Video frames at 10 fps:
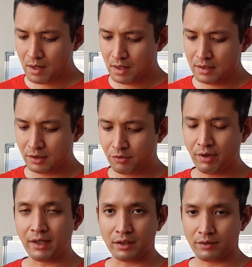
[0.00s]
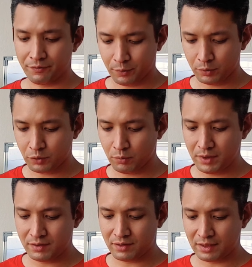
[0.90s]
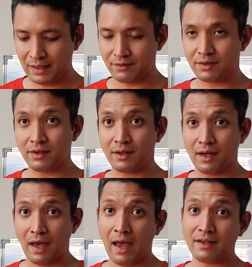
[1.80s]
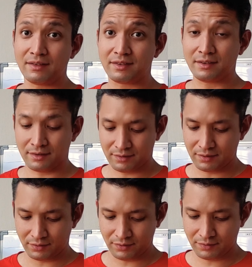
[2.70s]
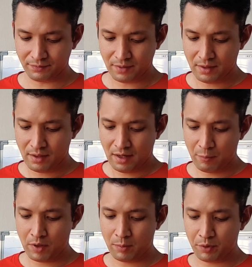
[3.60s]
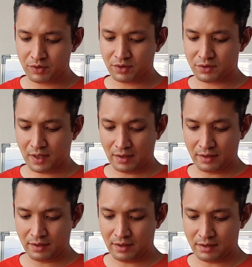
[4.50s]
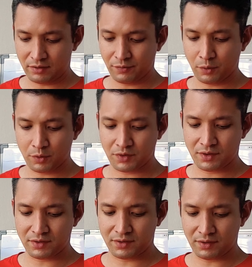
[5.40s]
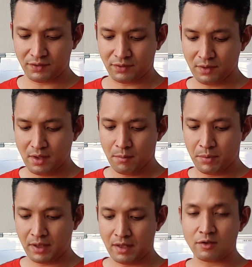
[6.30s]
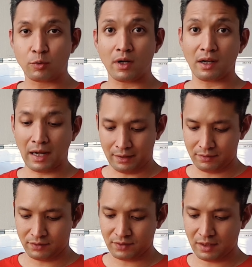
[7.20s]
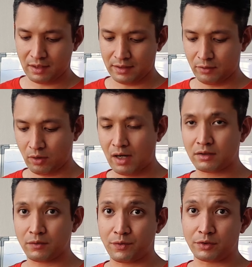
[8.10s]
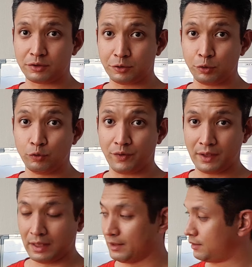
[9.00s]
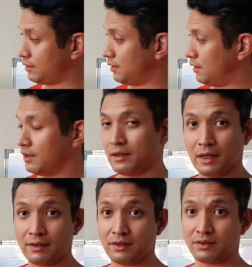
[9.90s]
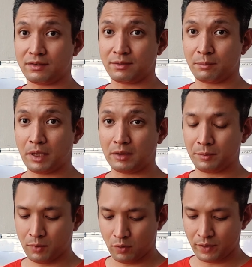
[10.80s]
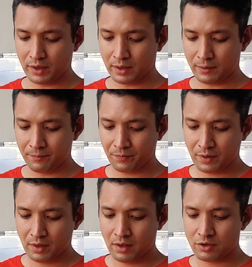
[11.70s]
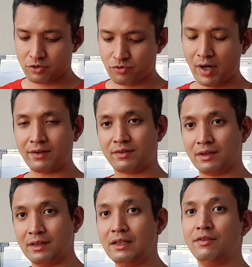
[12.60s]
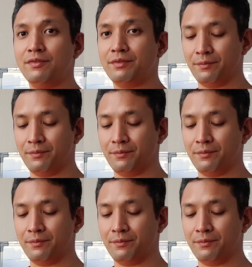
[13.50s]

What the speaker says: In Greek, photo means light and synthesis, and when you put it together, it's photosynthesis begins when light, sunlight or artificial UV light, like this bulb over here, strikes the leaf